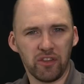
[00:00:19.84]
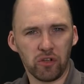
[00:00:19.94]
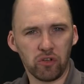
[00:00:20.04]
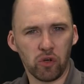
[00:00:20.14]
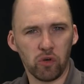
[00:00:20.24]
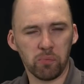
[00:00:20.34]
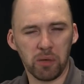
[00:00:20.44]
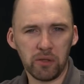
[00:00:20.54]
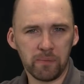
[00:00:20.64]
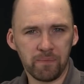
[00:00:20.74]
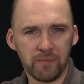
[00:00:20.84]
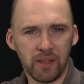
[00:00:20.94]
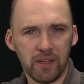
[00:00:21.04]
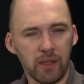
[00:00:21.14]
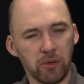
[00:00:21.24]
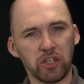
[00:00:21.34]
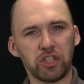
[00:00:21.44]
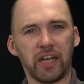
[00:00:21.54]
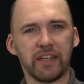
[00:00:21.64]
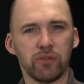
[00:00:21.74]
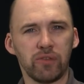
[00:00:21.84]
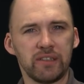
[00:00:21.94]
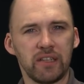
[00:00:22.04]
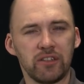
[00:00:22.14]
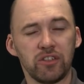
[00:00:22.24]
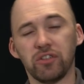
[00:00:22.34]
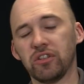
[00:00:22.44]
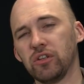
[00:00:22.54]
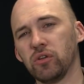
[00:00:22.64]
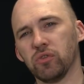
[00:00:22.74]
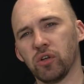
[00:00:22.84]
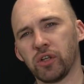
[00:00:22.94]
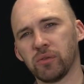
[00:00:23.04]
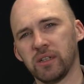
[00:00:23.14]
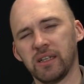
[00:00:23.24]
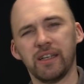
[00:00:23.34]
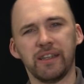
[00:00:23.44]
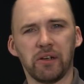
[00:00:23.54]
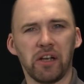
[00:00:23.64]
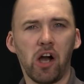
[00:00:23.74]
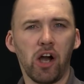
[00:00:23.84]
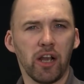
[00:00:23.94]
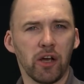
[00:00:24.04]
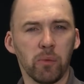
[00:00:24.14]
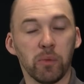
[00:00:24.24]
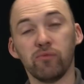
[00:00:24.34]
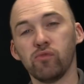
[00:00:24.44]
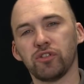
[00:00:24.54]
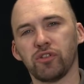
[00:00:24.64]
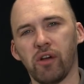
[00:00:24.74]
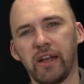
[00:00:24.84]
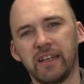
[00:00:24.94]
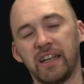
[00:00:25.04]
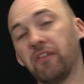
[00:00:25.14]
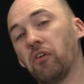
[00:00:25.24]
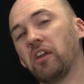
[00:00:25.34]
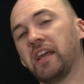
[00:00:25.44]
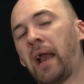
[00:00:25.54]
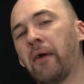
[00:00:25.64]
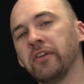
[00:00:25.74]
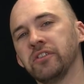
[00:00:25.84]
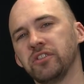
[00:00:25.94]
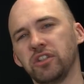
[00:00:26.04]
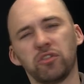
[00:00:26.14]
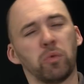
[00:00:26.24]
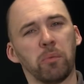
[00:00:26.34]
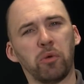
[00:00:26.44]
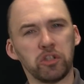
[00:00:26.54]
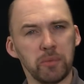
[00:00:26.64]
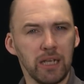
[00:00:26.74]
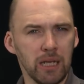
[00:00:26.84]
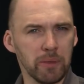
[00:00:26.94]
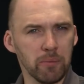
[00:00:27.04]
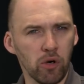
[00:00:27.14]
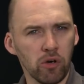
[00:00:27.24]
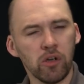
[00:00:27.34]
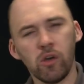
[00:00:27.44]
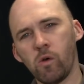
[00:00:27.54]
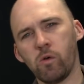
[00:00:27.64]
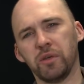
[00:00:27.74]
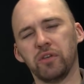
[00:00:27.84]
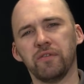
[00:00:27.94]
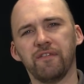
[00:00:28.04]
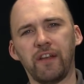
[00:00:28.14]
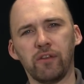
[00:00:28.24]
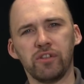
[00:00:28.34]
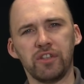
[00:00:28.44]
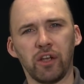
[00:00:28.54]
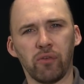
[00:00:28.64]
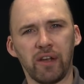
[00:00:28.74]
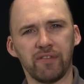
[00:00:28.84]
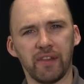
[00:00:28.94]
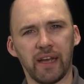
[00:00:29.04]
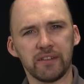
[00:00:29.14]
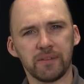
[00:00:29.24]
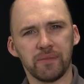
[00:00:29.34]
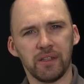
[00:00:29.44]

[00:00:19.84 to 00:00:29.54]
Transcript: Thunderhawk Blue. Then we're going to shade in the recesses using Nuln Oil. Then we're going to highlight up with Russ Grey, and if you've got your characters and you just want to push them a little bit more, we'll be using Fenrisian Grey for that.